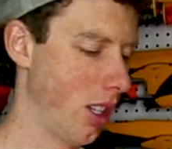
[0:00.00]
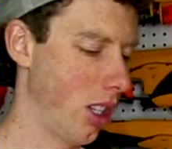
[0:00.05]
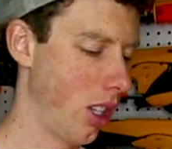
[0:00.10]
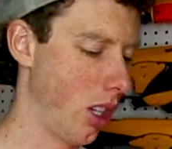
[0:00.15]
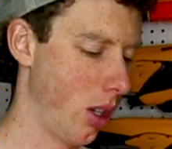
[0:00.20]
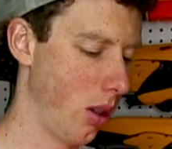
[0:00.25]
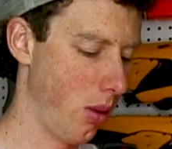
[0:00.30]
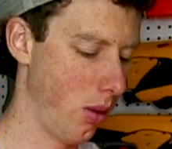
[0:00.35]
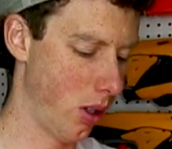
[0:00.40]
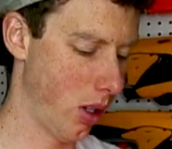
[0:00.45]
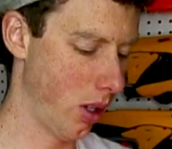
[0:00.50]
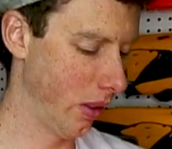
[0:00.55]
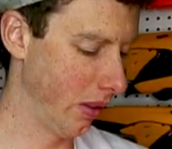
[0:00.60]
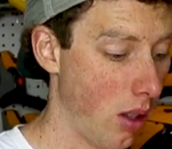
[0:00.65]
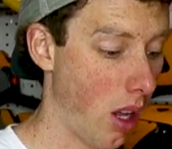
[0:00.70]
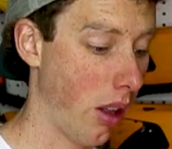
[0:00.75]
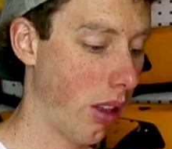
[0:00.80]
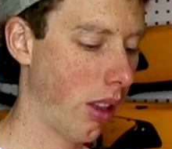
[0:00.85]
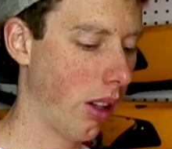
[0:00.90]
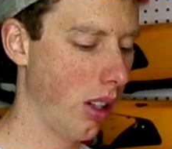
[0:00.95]
That's huge.
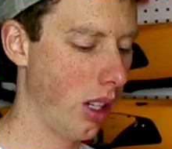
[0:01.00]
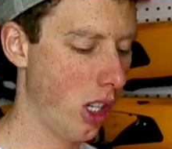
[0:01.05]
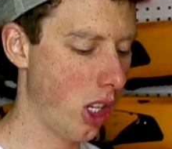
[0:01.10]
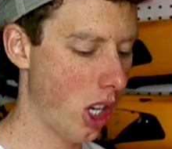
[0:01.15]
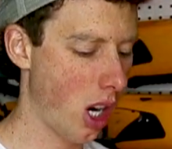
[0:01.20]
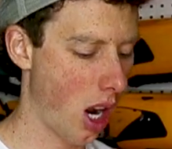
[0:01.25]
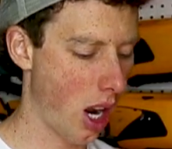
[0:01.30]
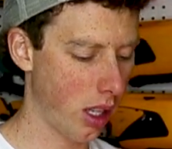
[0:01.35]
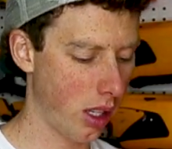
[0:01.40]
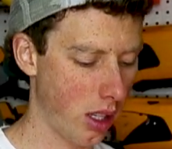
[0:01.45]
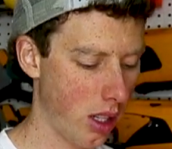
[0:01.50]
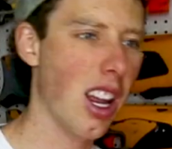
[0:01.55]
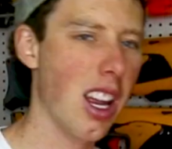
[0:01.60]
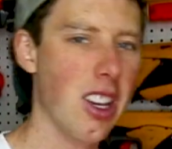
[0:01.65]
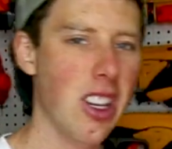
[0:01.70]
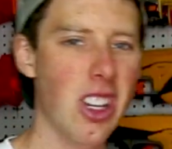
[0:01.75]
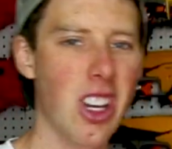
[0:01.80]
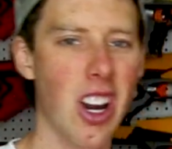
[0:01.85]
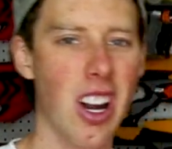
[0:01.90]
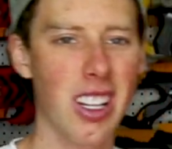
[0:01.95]
Well, not 30 shots.
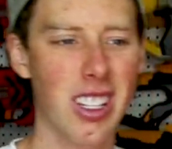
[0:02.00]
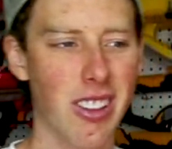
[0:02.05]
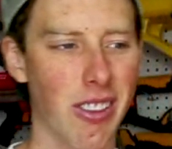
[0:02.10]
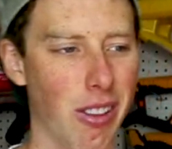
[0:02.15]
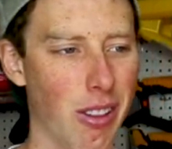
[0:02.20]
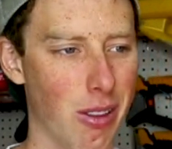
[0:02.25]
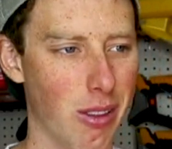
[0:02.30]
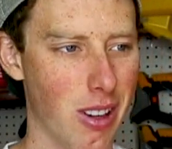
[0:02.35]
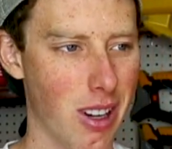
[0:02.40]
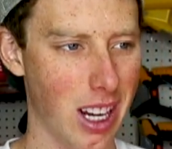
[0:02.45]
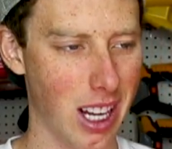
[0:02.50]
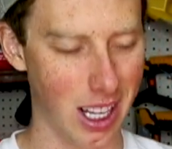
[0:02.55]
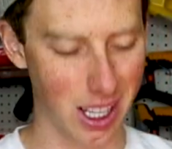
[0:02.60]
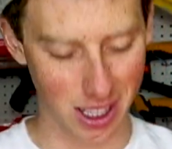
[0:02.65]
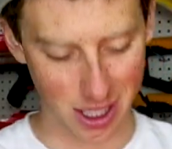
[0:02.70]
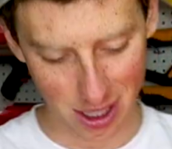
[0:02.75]
10 shots of 3.